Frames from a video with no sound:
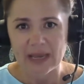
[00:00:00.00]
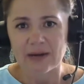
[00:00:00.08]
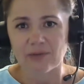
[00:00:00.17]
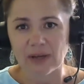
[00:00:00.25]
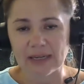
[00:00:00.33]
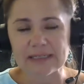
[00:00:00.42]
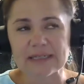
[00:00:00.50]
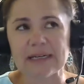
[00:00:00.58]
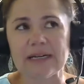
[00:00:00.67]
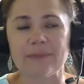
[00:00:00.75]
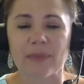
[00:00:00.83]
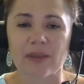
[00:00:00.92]
right?
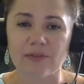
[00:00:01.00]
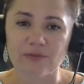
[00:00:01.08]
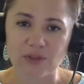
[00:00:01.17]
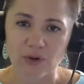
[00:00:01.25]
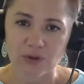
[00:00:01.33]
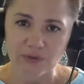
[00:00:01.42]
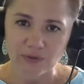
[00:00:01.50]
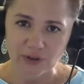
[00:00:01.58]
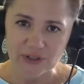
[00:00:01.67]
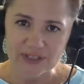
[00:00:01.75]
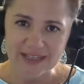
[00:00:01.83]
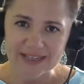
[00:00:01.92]
So in the
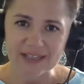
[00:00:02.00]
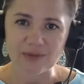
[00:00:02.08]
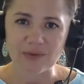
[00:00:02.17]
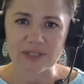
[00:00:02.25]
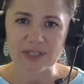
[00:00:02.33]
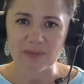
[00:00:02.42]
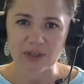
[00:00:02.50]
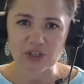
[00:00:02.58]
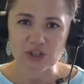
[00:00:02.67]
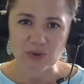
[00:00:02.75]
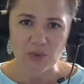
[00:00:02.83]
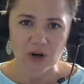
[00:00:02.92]
first thing, you want to make
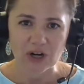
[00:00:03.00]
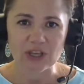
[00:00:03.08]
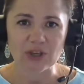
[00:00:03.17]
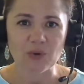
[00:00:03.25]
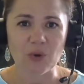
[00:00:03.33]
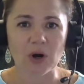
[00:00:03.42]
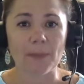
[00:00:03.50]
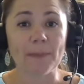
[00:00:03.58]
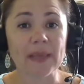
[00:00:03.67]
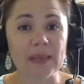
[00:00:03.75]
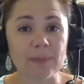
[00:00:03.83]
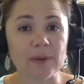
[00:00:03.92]
sure your
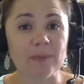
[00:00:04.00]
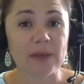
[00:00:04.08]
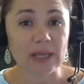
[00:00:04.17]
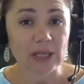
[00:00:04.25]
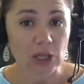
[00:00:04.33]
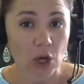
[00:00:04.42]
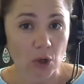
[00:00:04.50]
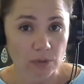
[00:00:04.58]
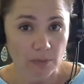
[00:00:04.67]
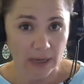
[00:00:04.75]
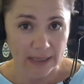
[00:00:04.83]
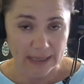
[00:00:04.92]
PPP loan
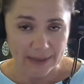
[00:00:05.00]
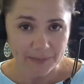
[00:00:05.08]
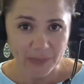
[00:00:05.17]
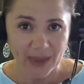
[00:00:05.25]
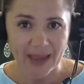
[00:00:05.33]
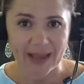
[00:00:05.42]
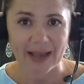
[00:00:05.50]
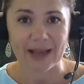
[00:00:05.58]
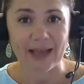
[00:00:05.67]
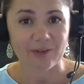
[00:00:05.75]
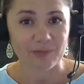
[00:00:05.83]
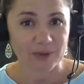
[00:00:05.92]
money
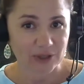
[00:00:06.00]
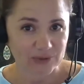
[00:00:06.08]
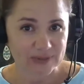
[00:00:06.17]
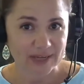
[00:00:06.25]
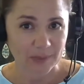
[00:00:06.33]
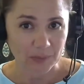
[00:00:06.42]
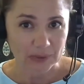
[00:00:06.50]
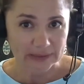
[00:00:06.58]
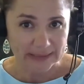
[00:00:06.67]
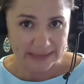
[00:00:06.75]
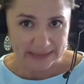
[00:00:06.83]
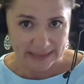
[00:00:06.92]
have been used
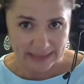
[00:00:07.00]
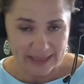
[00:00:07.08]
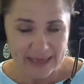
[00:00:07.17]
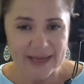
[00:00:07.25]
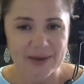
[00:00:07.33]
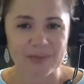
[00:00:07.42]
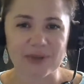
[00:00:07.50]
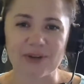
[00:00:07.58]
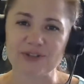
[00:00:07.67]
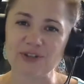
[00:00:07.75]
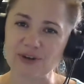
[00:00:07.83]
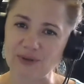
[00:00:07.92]
completely,
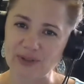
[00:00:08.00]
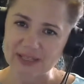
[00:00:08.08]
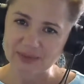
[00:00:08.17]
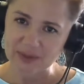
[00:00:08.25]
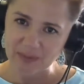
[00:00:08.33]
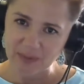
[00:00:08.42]
because that's what the